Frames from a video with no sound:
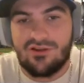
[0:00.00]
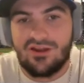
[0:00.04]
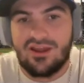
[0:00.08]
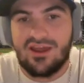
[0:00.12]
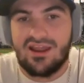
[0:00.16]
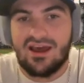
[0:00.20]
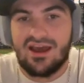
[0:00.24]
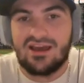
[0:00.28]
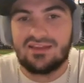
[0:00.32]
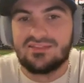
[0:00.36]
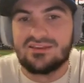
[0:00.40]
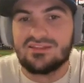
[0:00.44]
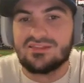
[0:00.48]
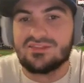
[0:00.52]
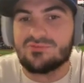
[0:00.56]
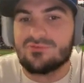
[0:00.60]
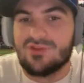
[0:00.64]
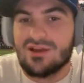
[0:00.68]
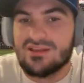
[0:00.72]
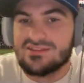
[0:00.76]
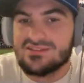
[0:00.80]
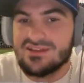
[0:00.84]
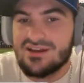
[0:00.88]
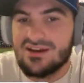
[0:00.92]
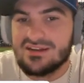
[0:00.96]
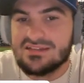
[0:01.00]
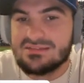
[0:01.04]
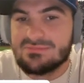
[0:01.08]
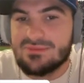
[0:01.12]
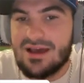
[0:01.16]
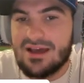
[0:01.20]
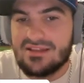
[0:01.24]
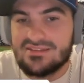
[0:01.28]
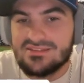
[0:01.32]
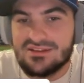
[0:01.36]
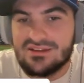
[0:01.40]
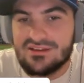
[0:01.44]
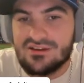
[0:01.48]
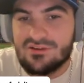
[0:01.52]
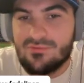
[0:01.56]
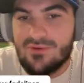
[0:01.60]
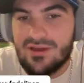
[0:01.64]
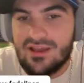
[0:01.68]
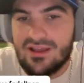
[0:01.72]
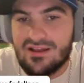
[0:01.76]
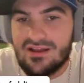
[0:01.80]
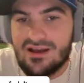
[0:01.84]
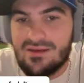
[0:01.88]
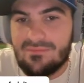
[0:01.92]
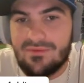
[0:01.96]
And I think the Red Sox bats are going to
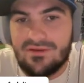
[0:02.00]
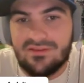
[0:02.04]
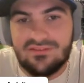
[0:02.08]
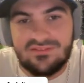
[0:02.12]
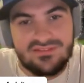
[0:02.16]
wake up.